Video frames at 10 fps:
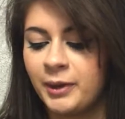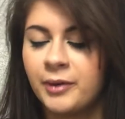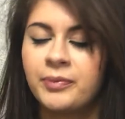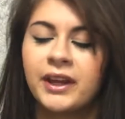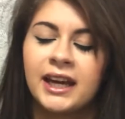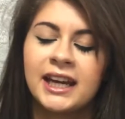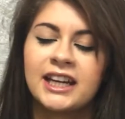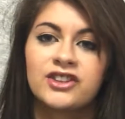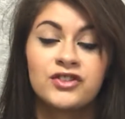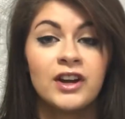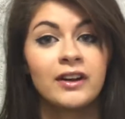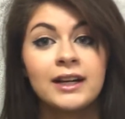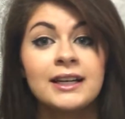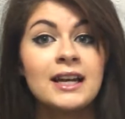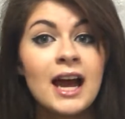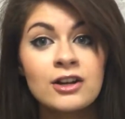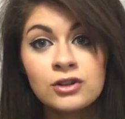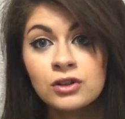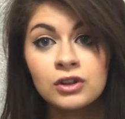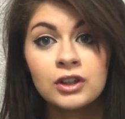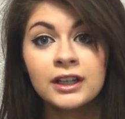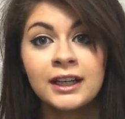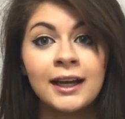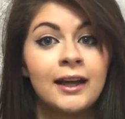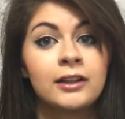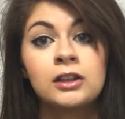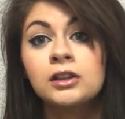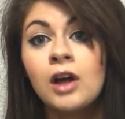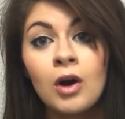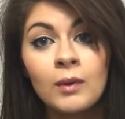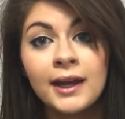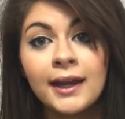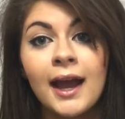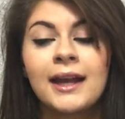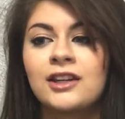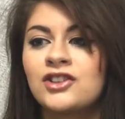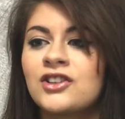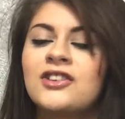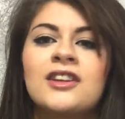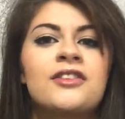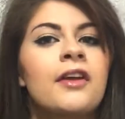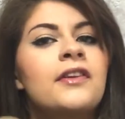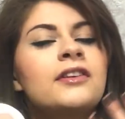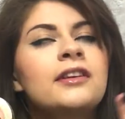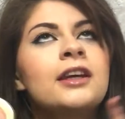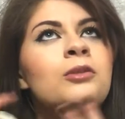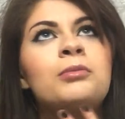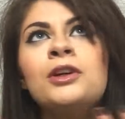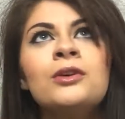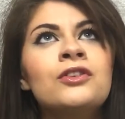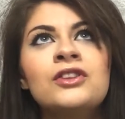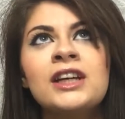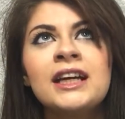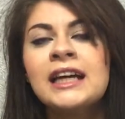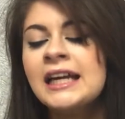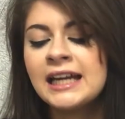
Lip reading: but it's very natural looking and glowy, and it just sits on the skin beautifully.